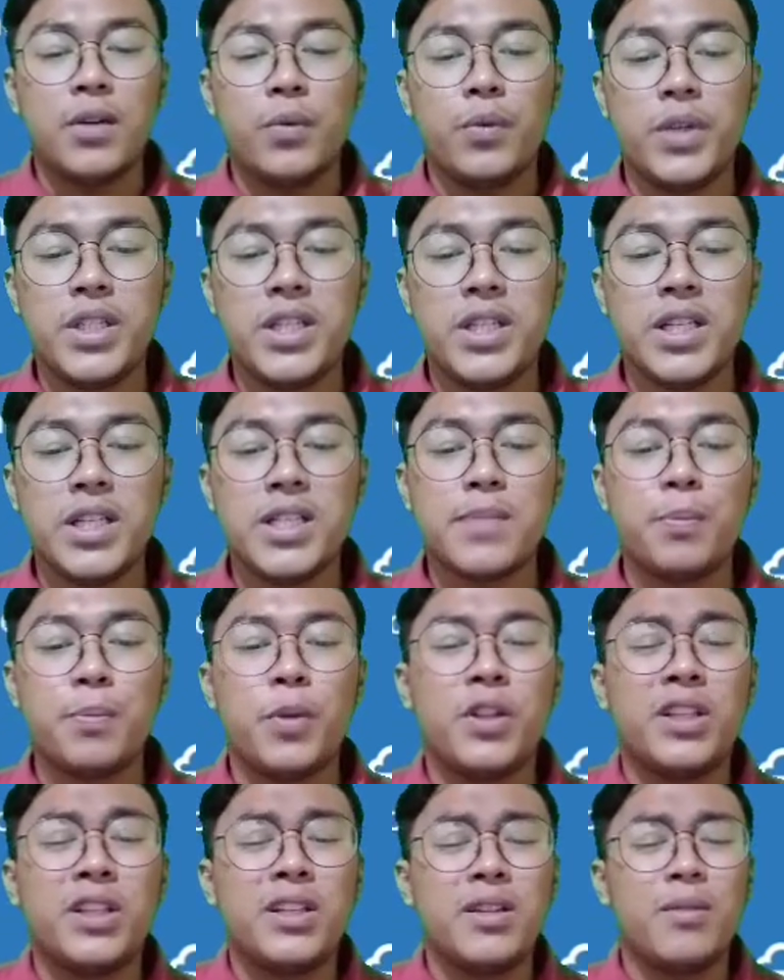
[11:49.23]
which is
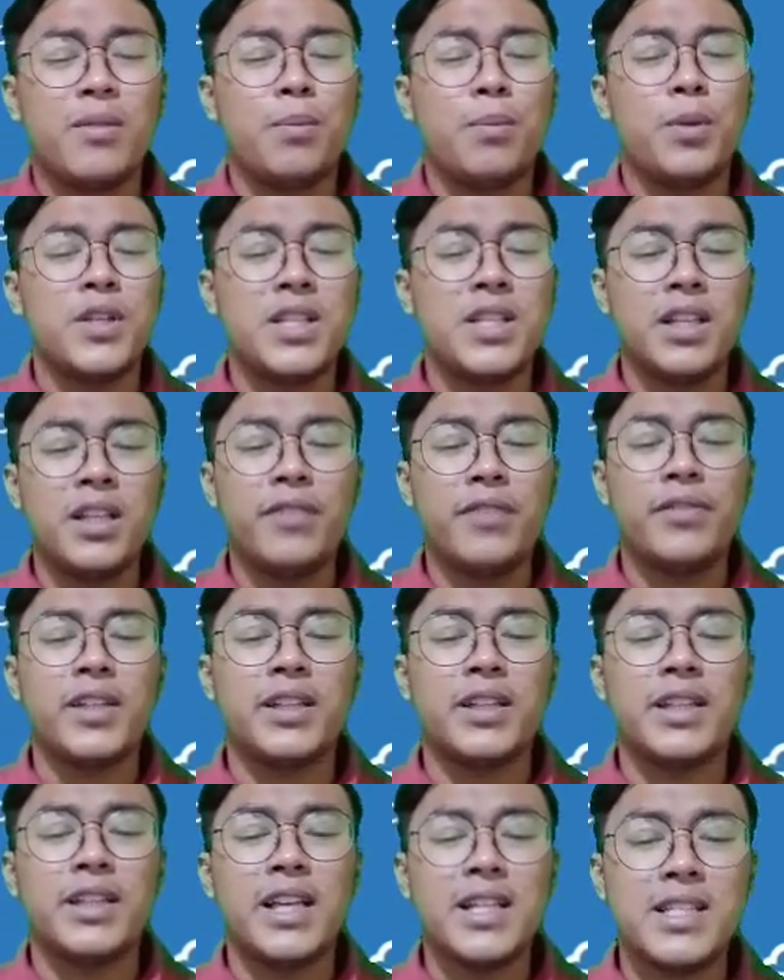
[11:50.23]
positive
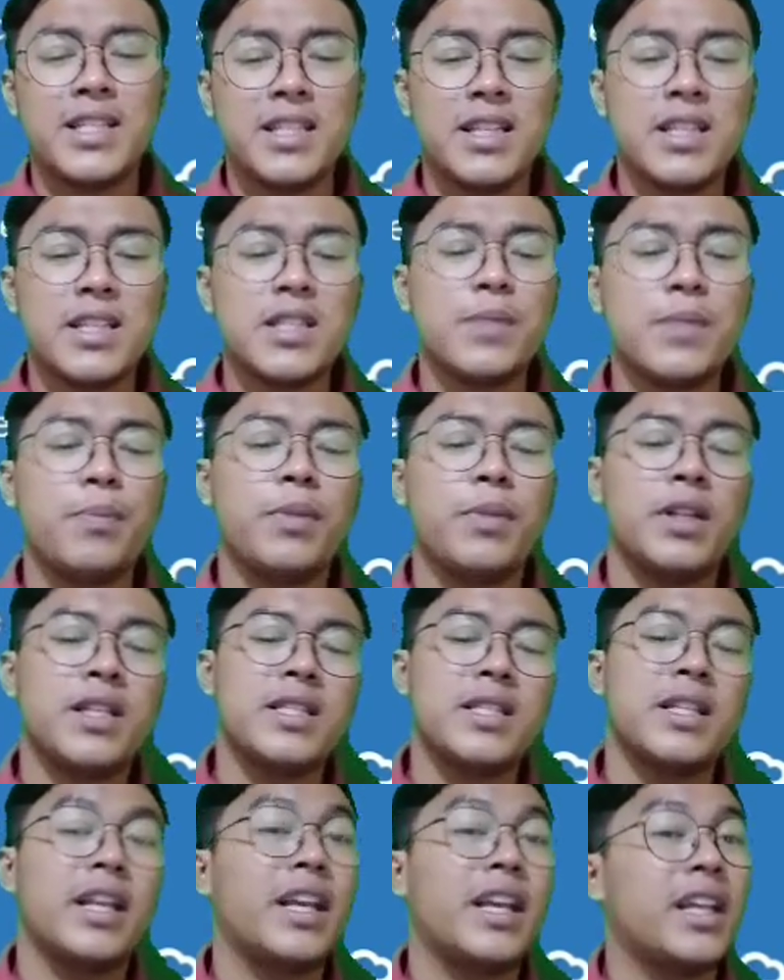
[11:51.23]
sentences
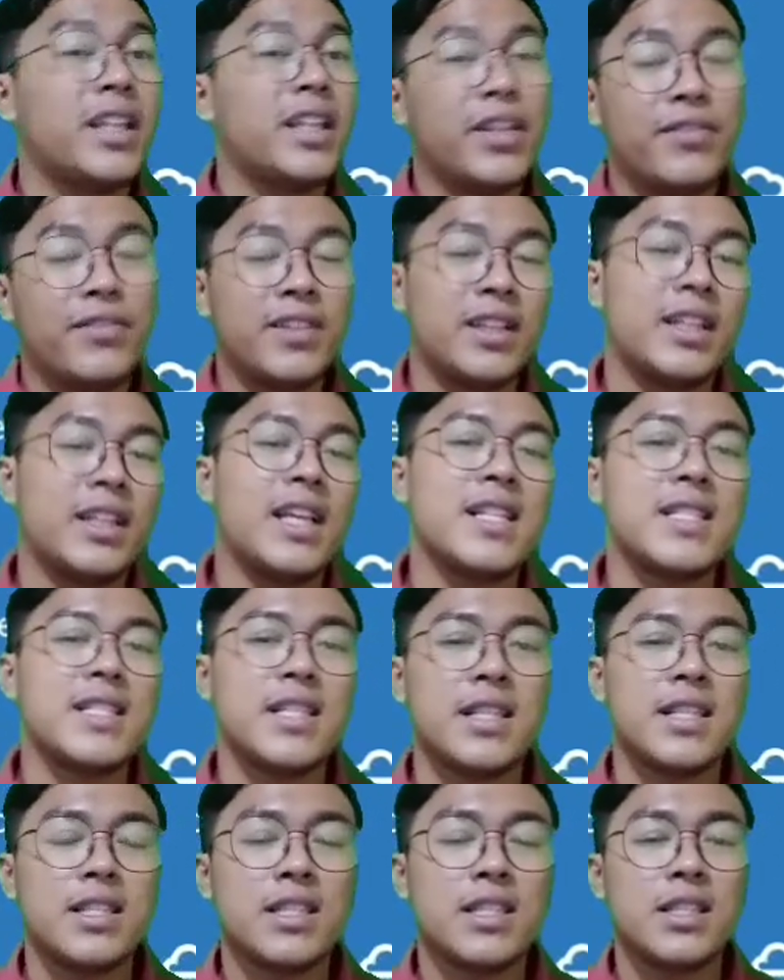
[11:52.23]
plus negative
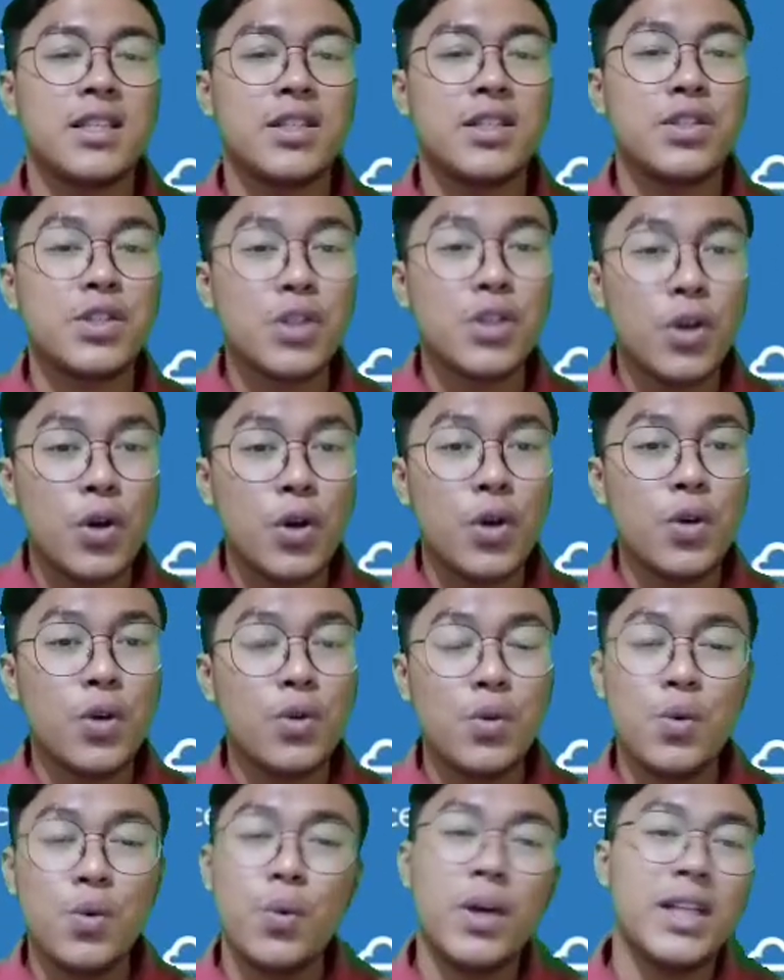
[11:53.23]
sentences.
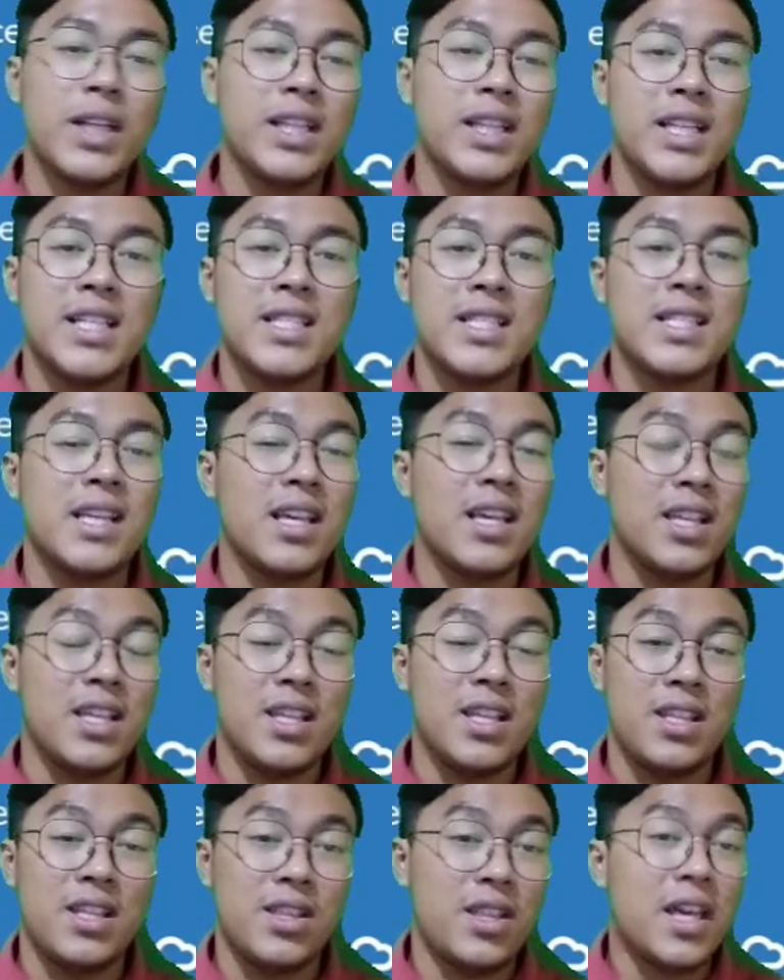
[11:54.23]
So what is
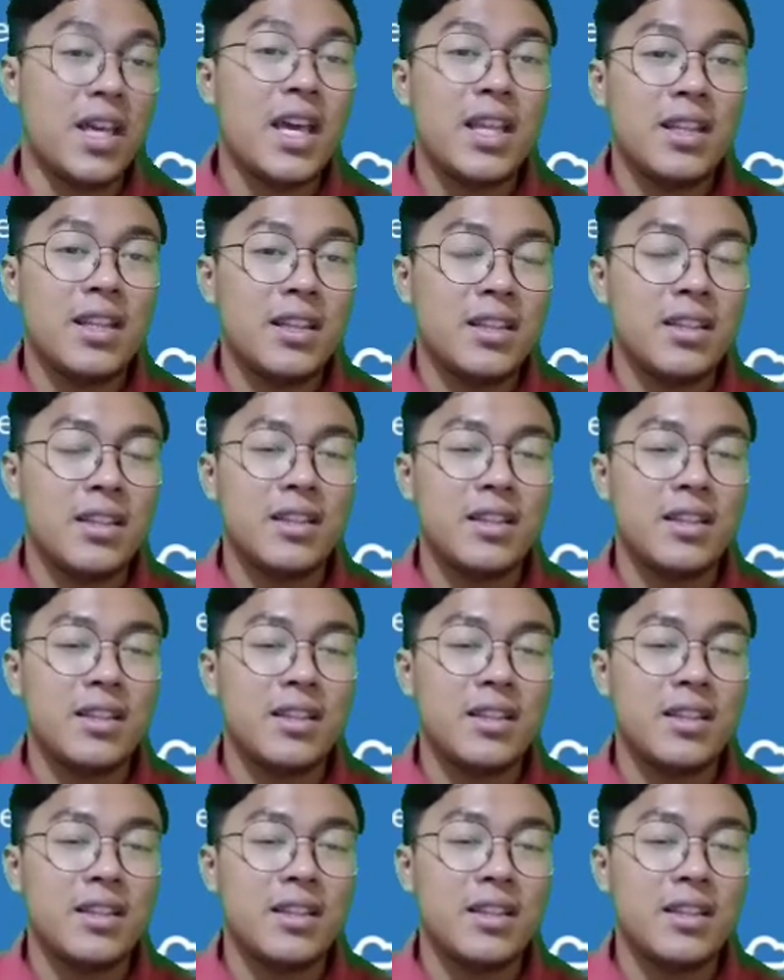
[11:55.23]
that?